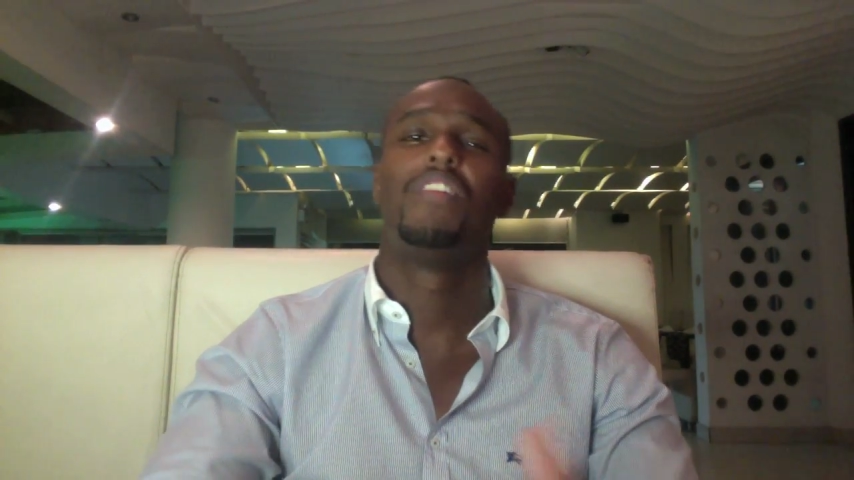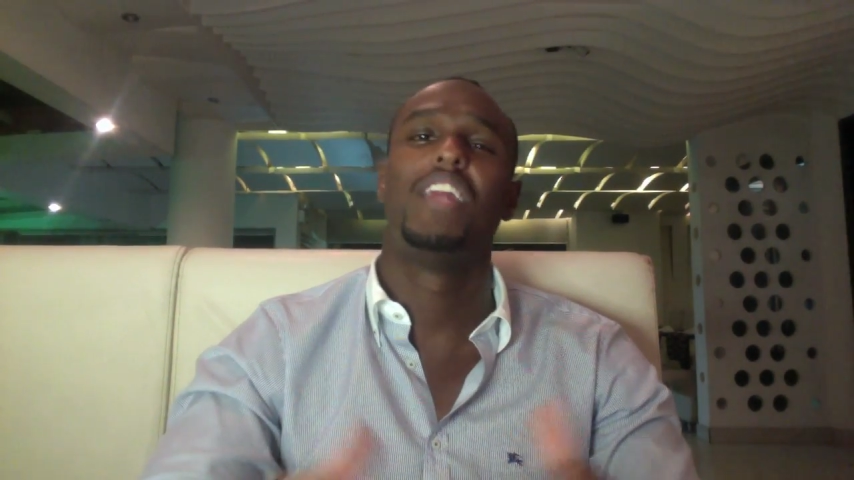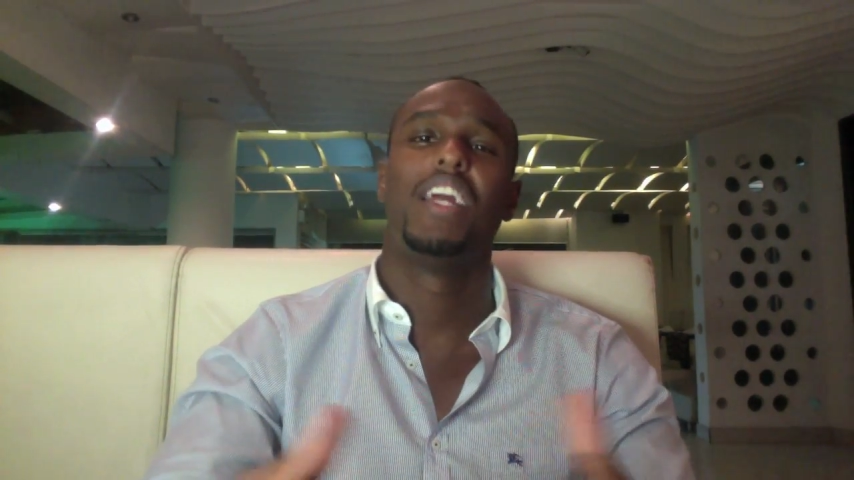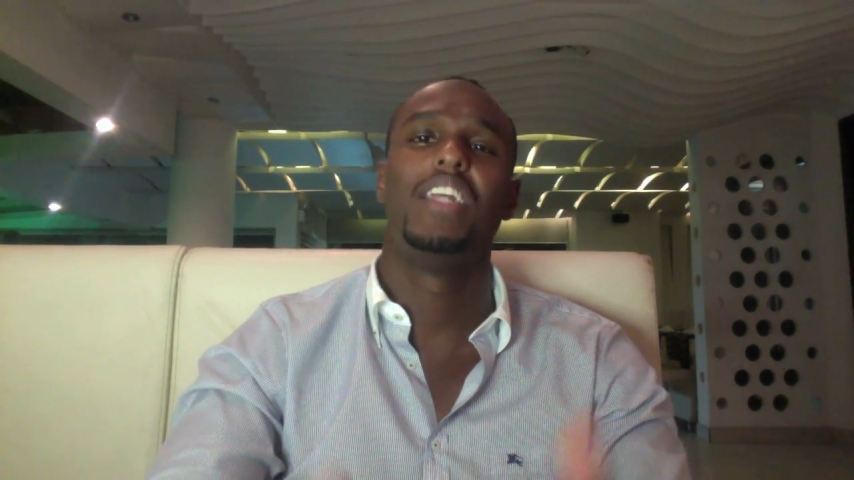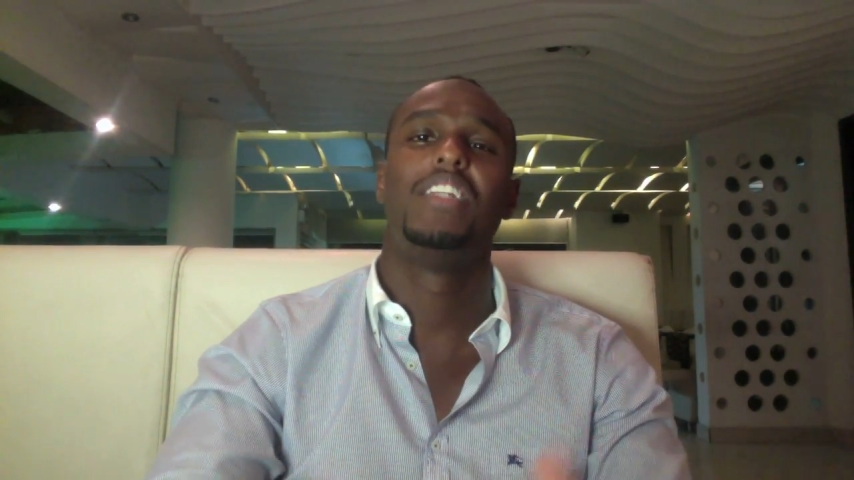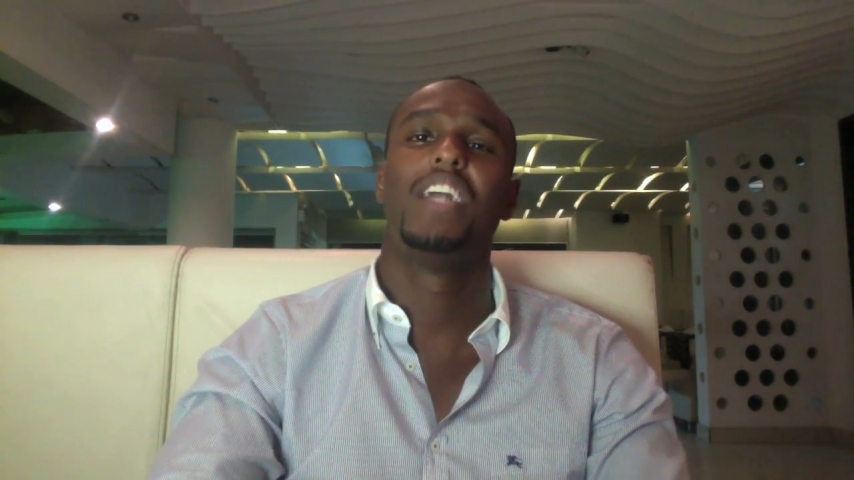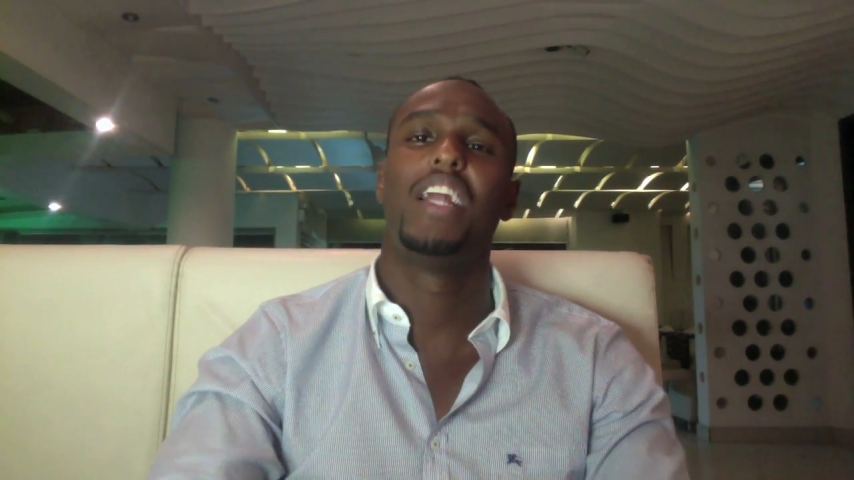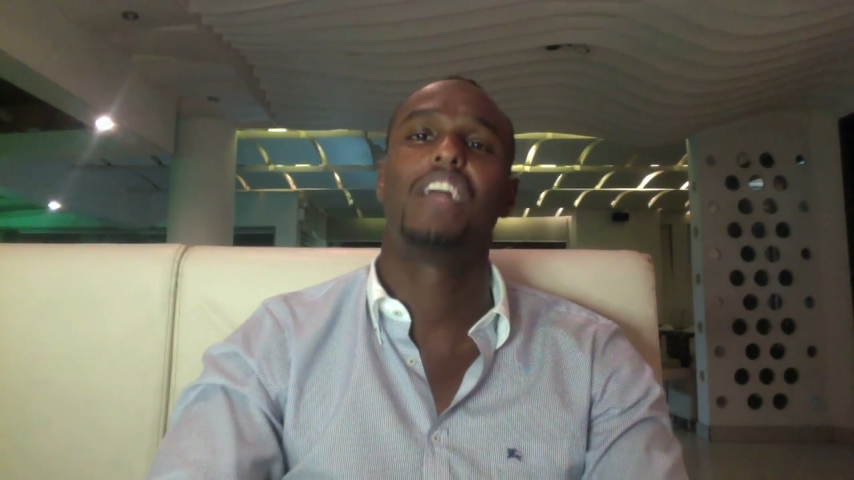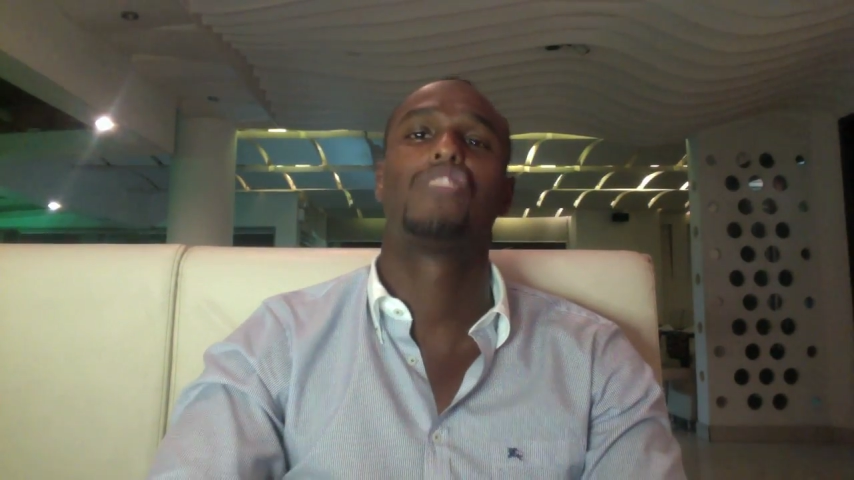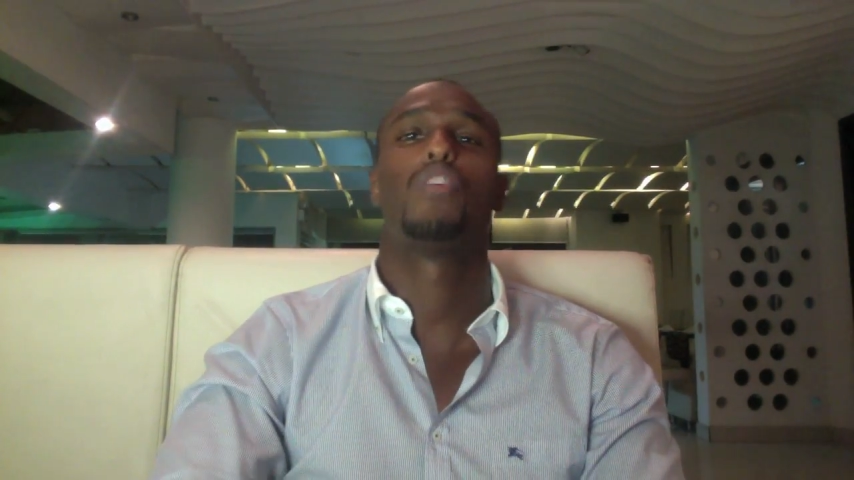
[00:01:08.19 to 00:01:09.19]
that needs that
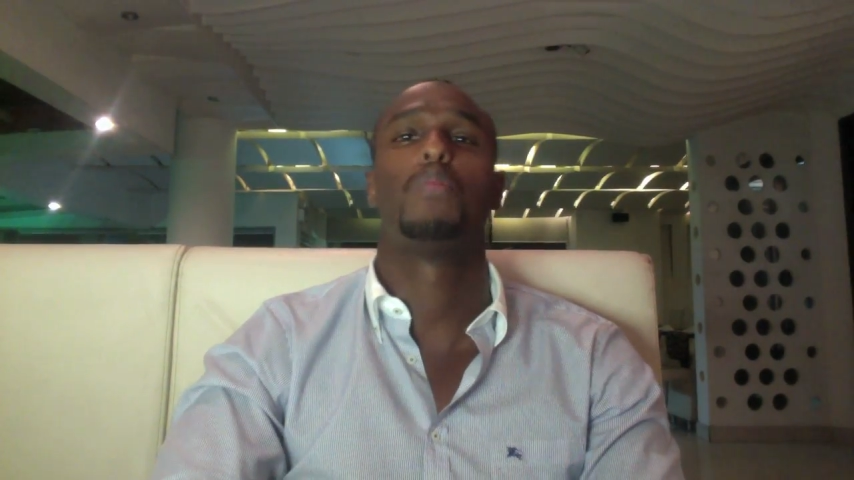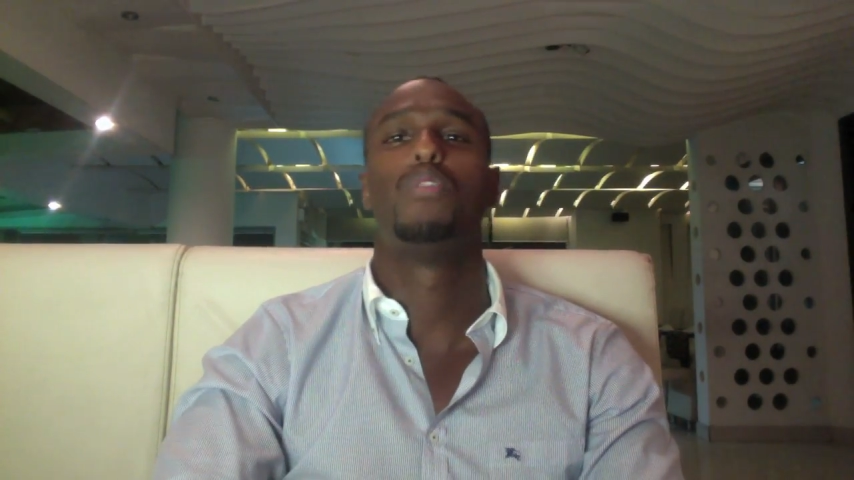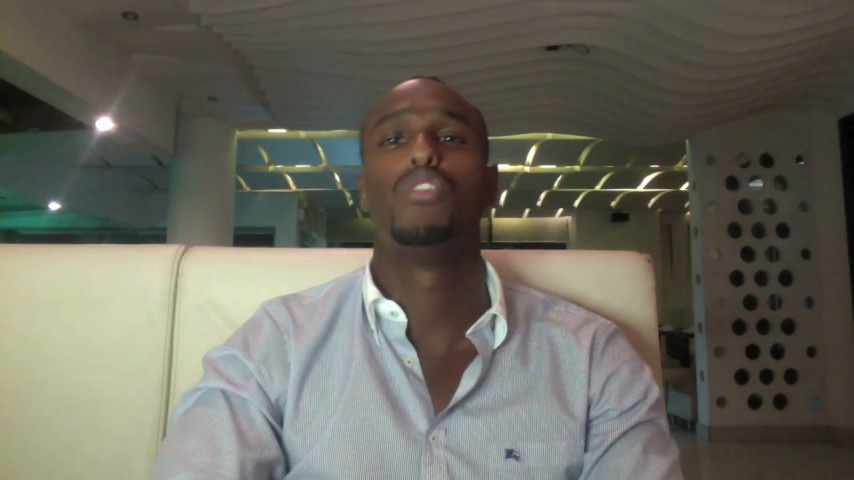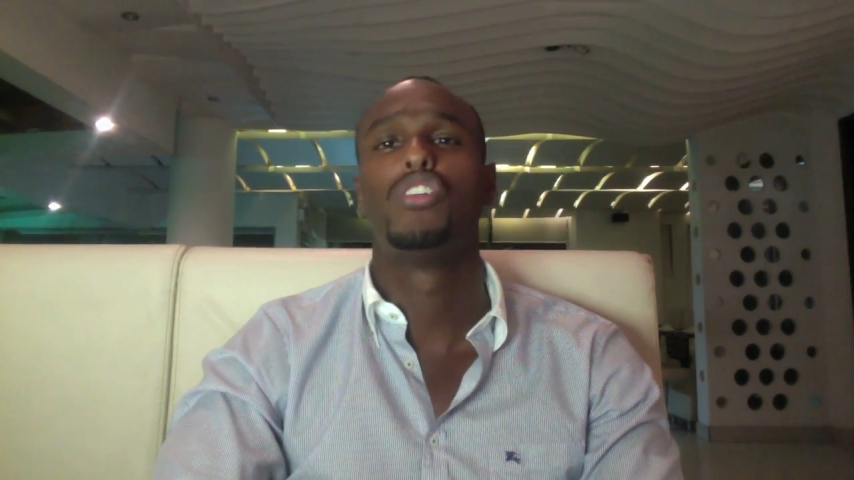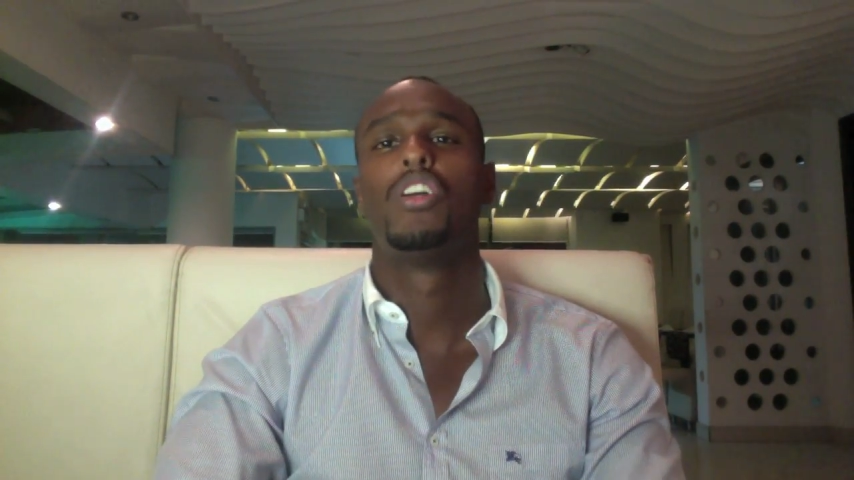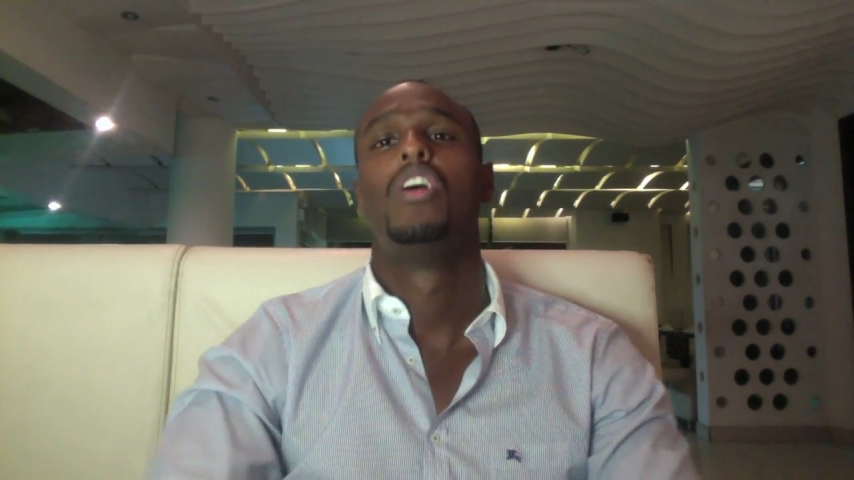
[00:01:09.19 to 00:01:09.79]
extra push